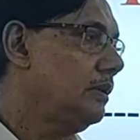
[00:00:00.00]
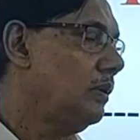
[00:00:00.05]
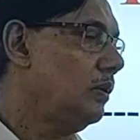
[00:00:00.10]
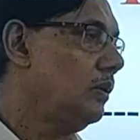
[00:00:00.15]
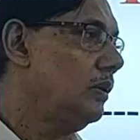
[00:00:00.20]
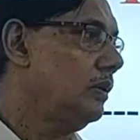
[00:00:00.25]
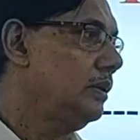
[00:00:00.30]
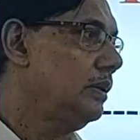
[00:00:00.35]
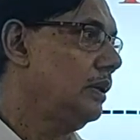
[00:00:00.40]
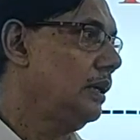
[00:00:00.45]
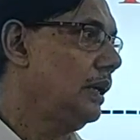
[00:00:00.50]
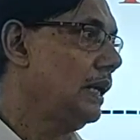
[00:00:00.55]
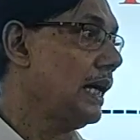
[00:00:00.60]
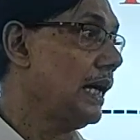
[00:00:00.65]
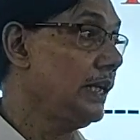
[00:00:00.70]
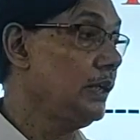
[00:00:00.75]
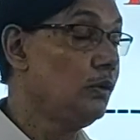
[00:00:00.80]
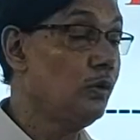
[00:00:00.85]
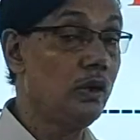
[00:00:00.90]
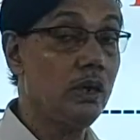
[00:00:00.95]
called
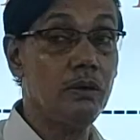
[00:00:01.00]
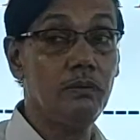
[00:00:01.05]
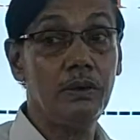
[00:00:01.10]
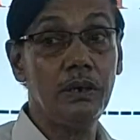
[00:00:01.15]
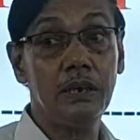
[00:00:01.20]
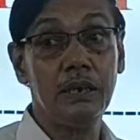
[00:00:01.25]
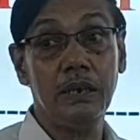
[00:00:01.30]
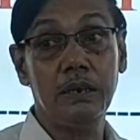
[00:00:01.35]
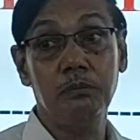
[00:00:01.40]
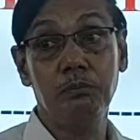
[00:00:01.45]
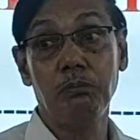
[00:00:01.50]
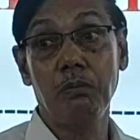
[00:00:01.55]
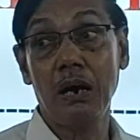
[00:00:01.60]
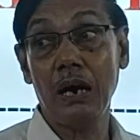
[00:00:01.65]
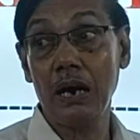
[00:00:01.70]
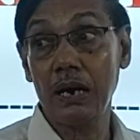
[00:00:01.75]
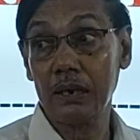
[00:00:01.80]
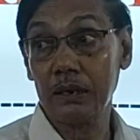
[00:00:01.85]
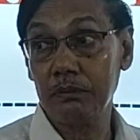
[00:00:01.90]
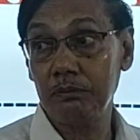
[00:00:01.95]
Lineweaver and
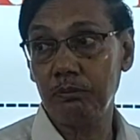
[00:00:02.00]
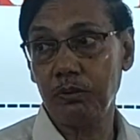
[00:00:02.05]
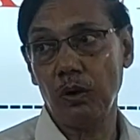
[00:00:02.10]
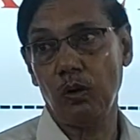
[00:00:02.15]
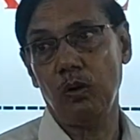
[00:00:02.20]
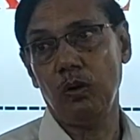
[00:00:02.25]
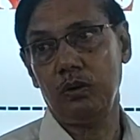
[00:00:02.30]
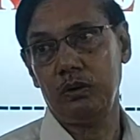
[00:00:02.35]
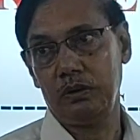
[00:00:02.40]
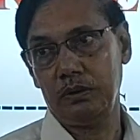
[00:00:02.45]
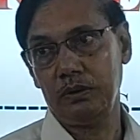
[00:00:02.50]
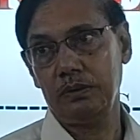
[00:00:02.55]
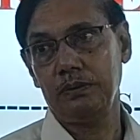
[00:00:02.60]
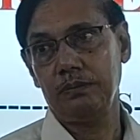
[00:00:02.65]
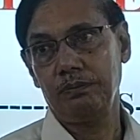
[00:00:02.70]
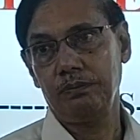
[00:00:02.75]
bark plot.